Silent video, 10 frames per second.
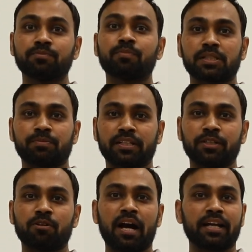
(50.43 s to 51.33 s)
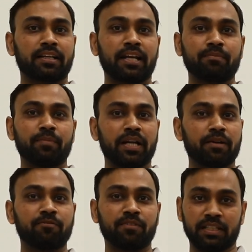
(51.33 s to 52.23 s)
perspective I can
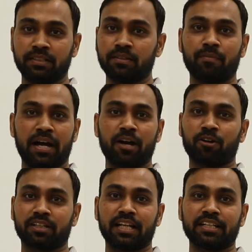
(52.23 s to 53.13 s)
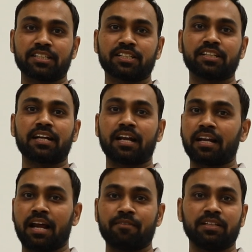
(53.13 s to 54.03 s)
bring in the my organization, and
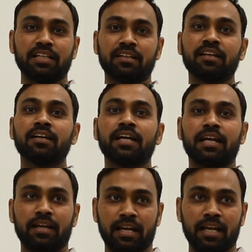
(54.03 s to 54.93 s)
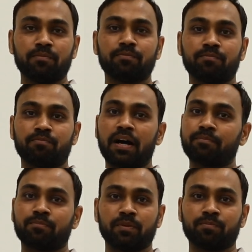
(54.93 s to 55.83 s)
I will help my
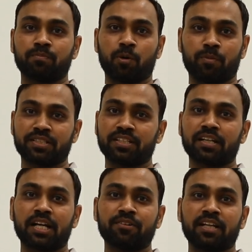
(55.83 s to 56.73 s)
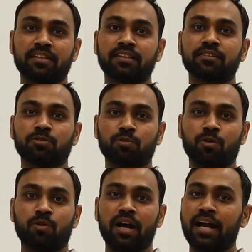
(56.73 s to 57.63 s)
professional career to
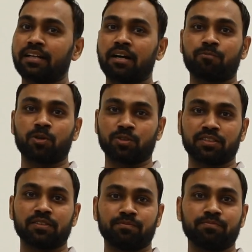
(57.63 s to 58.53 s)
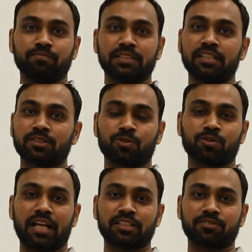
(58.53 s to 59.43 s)
grow, and of course business
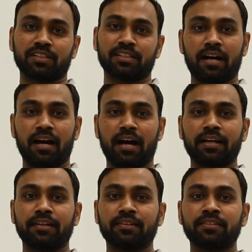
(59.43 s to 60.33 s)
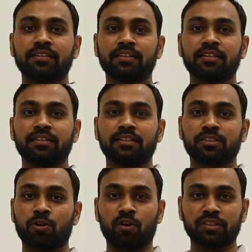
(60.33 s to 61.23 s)
growth as well. I
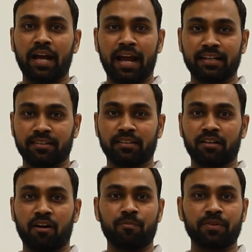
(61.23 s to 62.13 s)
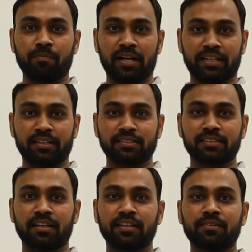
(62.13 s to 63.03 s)
saw the ad of Imarticus
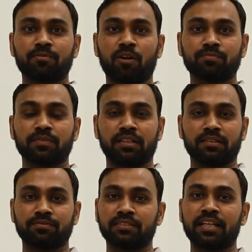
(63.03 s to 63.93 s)
Learning from on